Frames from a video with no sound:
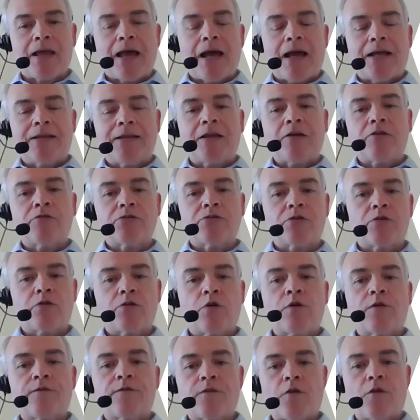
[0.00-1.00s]
and they
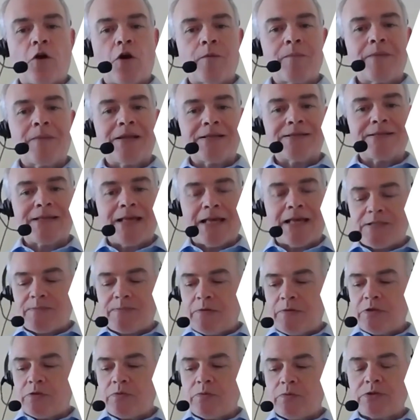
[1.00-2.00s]
undergo a formal assessment,